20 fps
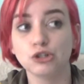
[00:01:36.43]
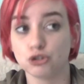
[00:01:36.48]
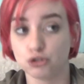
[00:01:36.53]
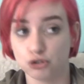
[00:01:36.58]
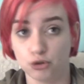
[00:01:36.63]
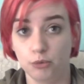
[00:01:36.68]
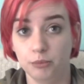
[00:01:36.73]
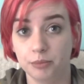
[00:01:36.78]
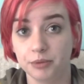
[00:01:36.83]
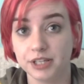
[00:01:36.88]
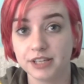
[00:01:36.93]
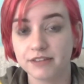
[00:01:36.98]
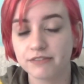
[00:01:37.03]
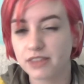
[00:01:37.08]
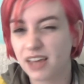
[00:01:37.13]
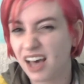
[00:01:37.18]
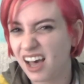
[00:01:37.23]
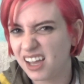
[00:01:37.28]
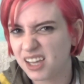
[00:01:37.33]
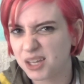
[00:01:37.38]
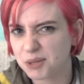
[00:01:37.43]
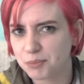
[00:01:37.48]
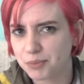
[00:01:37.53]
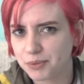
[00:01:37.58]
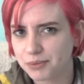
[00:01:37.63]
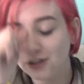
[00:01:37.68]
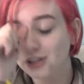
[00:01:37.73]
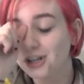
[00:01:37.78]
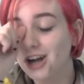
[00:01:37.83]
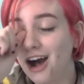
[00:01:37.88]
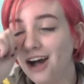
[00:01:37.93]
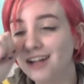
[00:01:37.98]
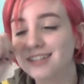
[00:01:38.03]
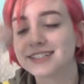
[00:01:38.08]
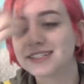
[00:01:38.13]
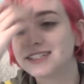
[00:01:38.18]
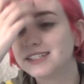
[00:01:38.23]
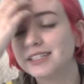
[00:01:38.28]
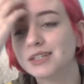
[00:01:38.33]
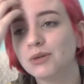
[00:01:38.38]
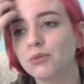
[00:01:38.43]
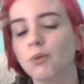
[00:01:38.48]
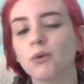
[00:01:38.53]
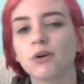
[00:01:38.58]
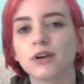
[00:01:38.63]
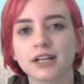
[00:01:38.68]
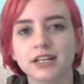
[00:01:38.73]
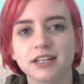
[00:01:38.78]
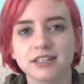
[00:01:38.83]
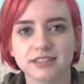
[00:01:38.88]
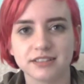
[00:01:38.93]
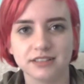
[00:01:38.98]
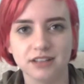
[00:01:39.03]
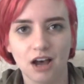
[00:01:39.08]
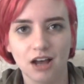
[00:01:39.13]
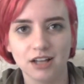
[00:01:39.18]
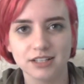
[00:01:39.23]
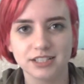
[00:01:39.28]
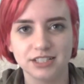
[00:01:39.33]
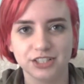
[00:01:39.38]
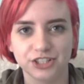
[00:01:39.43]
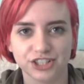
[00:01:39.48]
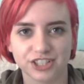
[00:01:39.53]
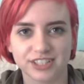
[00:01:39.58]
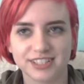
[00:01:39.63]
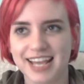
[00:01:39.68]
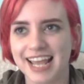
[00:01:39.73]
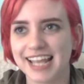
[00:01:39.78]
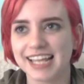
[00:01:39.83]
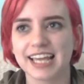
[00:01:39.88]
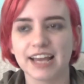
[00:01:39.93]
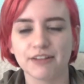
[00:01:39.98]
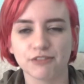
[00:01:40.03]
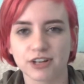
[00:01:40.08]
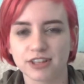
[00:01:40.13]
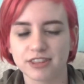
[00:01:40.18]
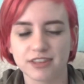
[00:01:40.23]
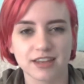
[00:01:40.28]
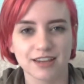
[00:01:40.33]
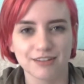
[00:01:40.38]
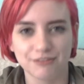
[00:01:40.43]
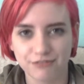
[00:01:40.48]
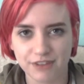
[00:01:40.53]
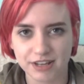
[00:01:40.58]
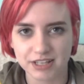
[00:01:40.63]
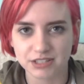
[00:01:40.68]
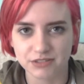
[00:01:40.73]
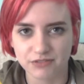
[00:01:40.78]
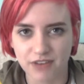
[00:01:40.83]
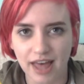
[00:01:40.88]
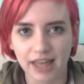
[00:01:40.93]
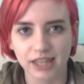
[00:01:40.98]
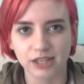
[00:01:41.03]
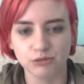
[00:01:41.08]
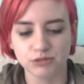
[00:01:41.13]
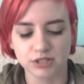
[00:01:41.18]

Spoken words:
Don't believe the hype. They're constantly warning us not to just take everything at face value,